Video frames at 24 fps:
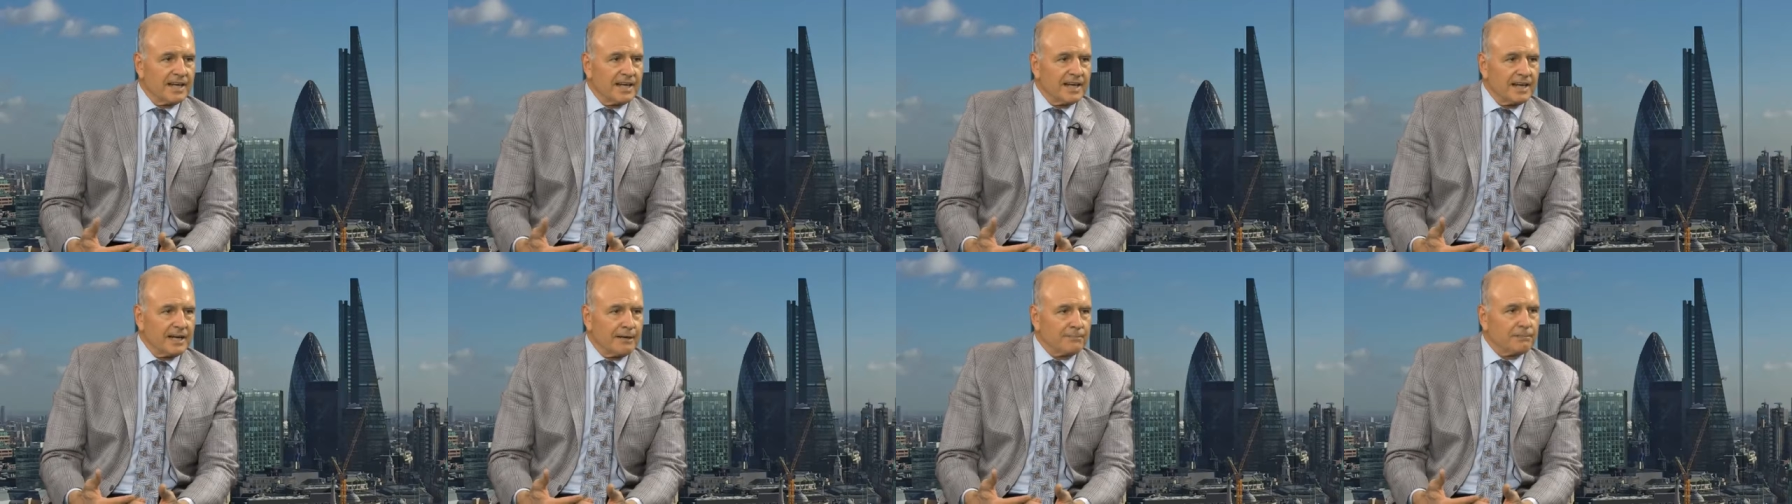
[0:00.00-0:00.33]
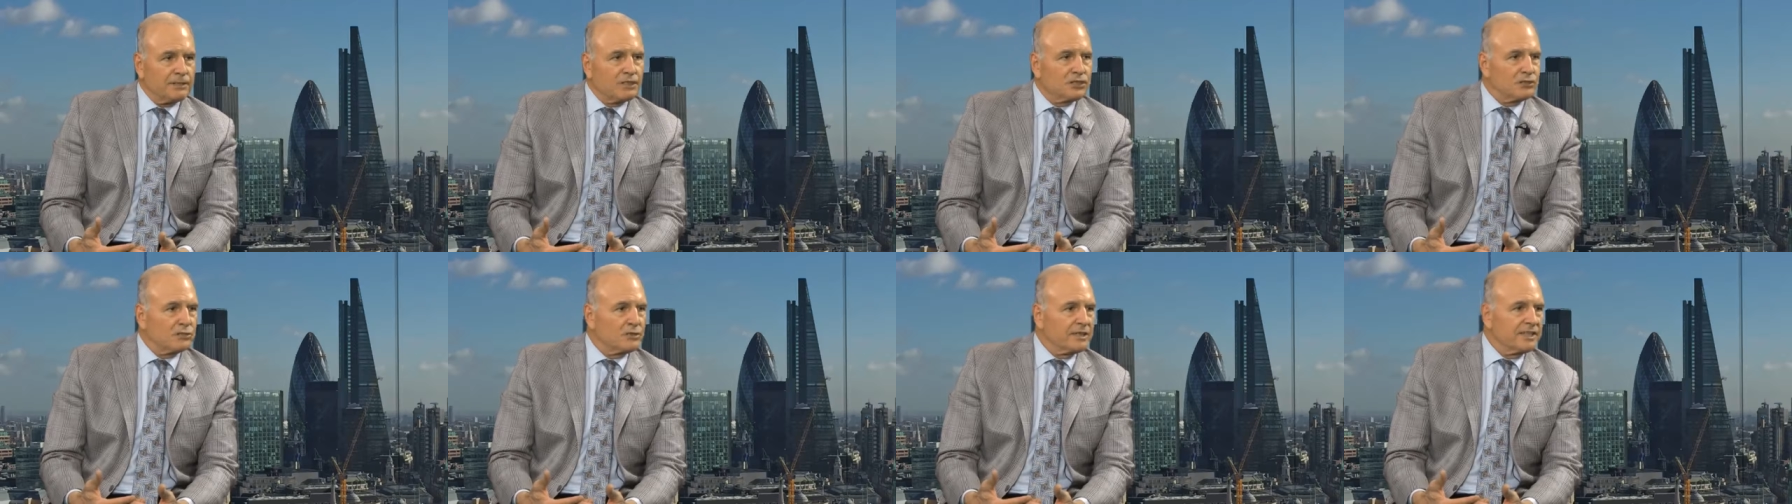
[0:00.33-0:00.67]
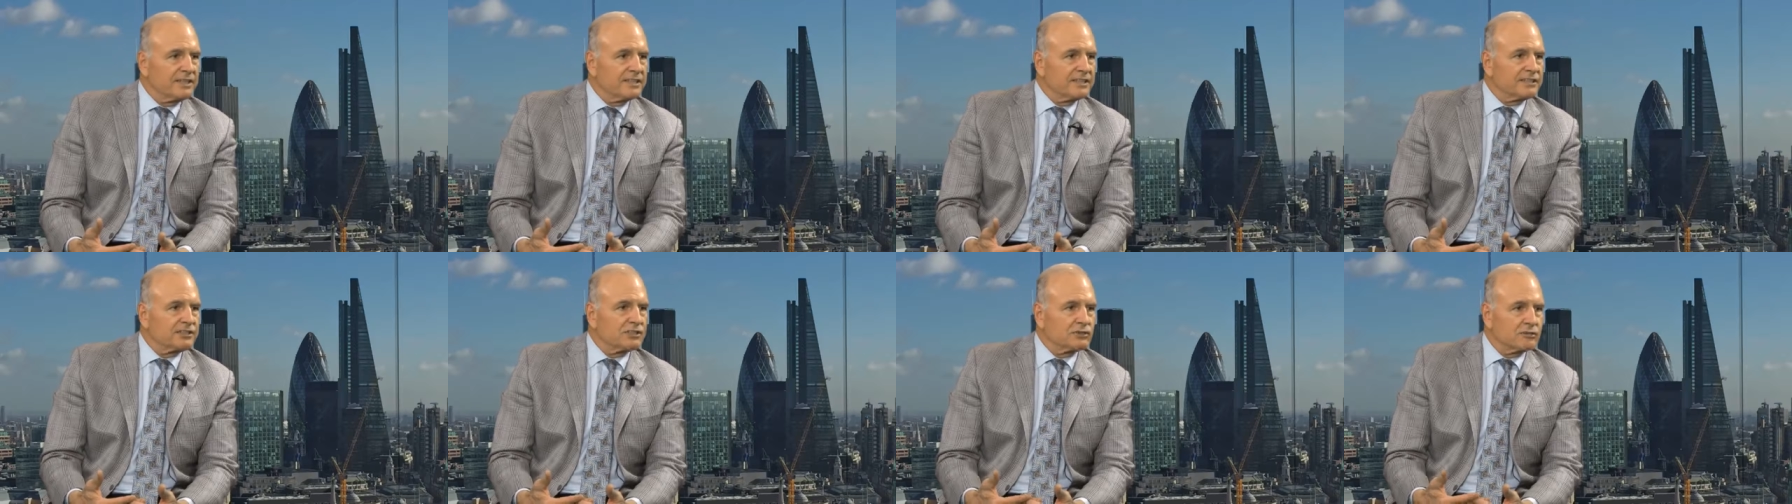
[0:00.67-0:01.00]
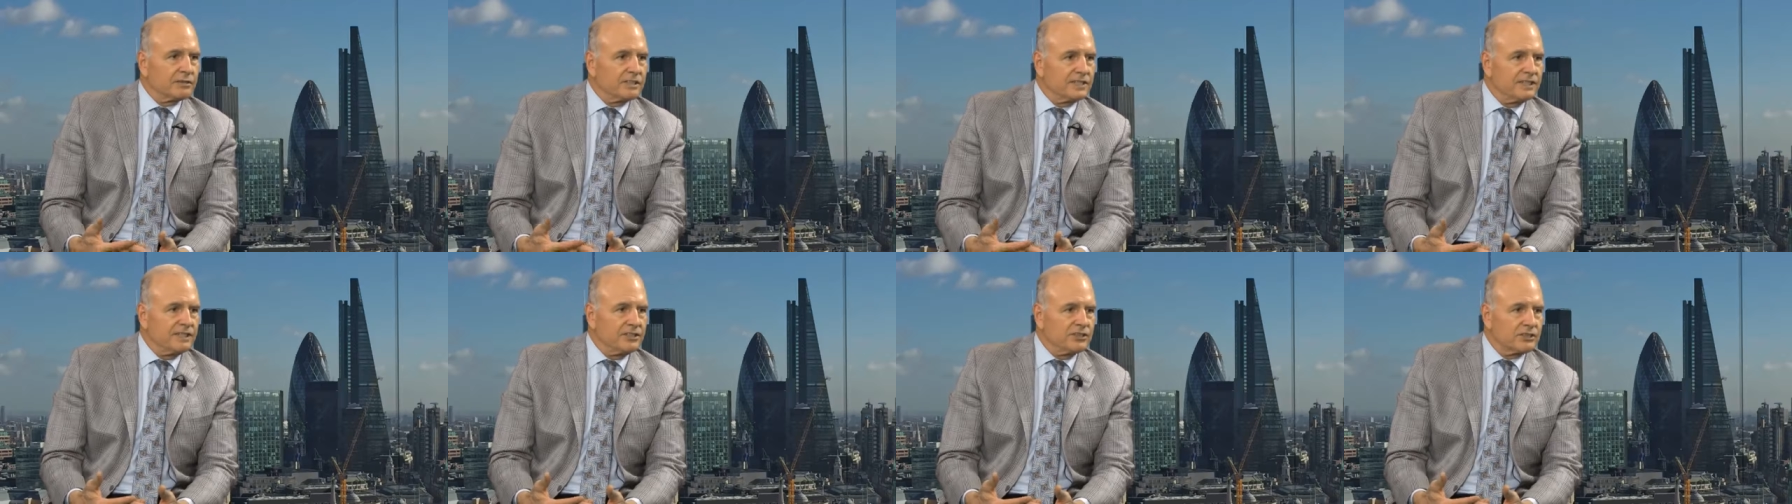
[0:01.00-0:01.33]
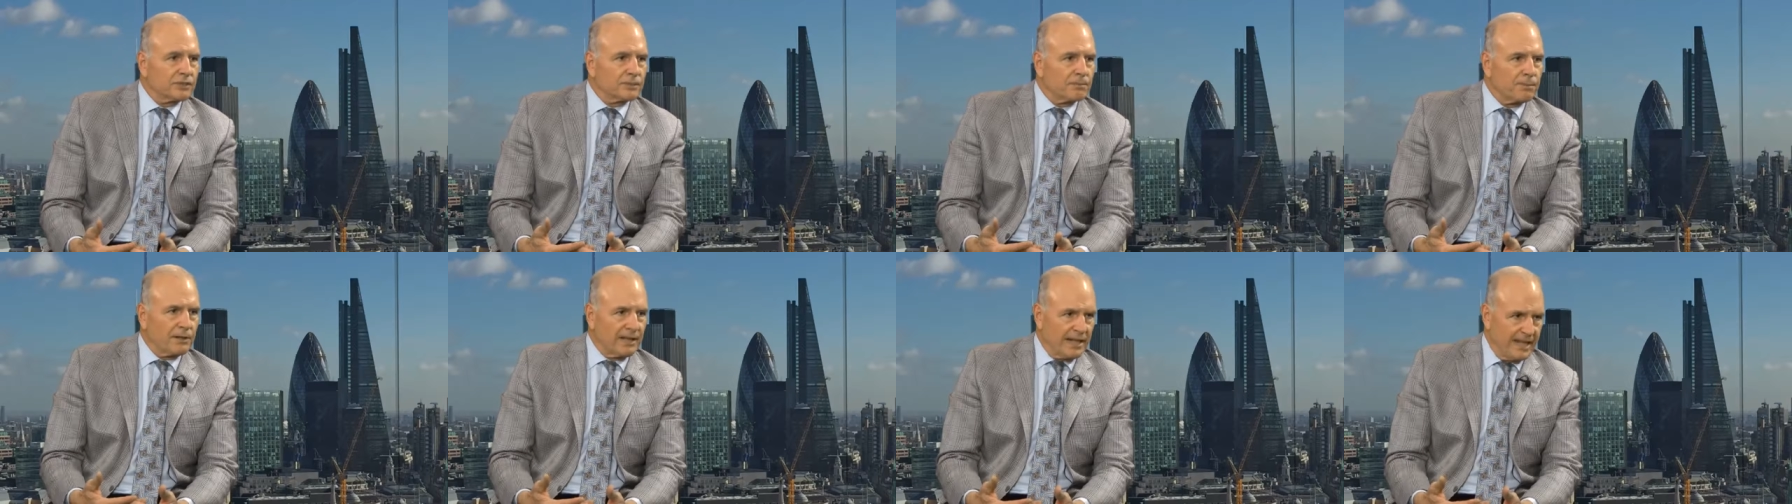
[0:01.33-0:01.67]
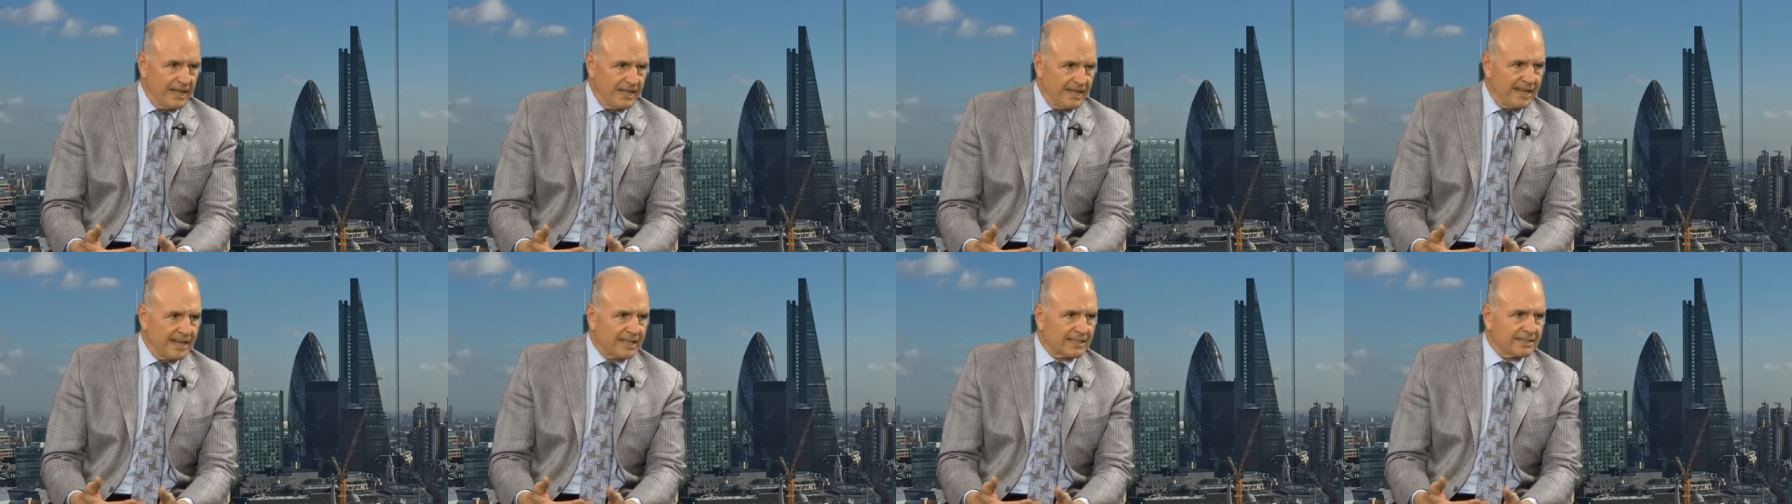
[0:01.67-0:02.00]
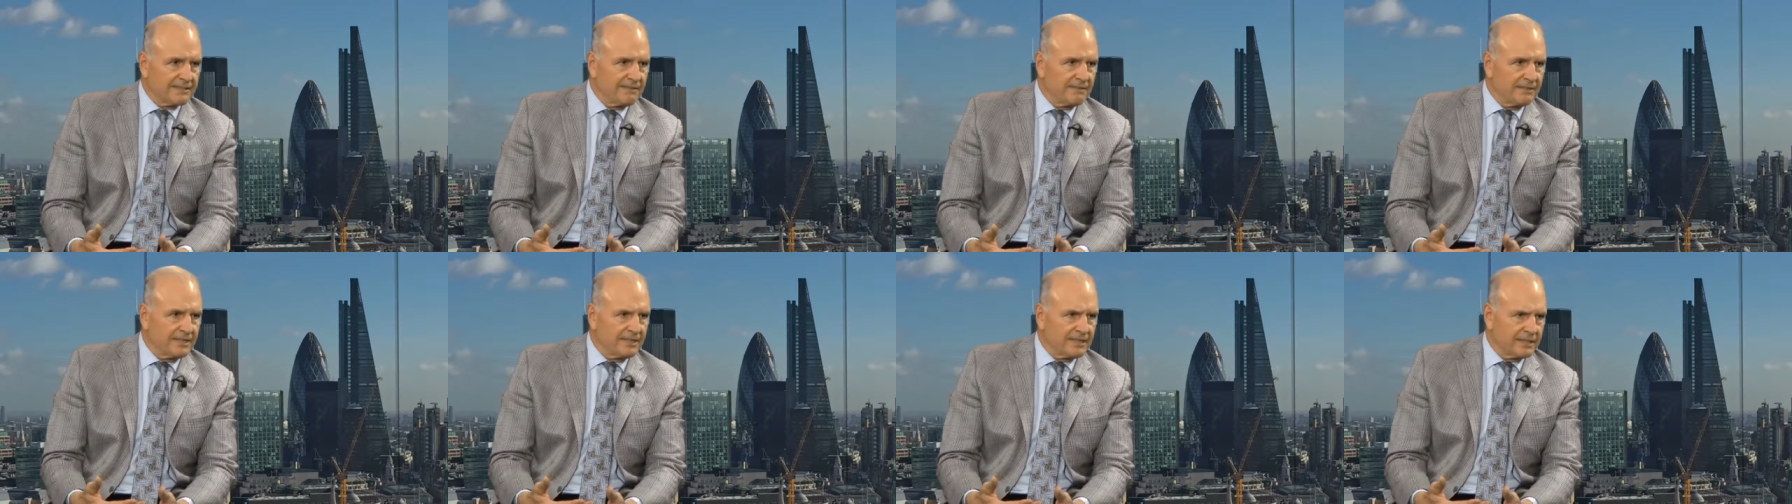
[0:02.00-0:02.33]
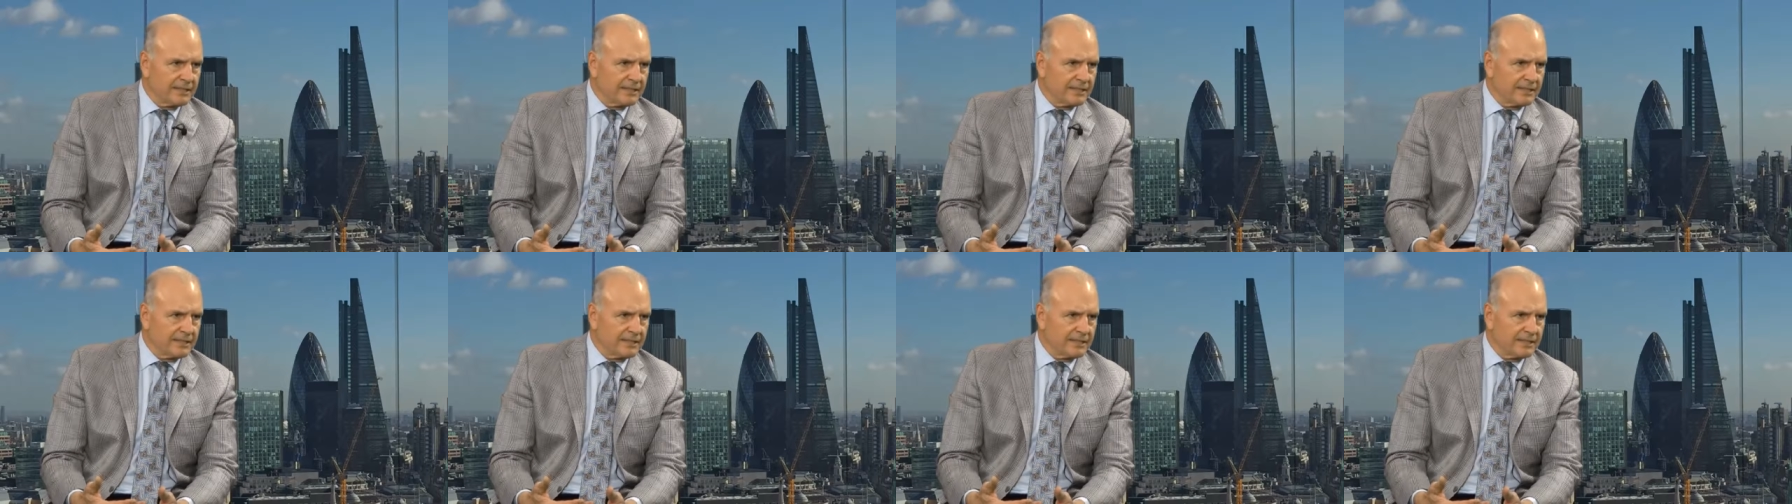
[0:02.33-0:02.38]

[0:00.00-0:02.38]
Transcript: uh, between the strategic planning activity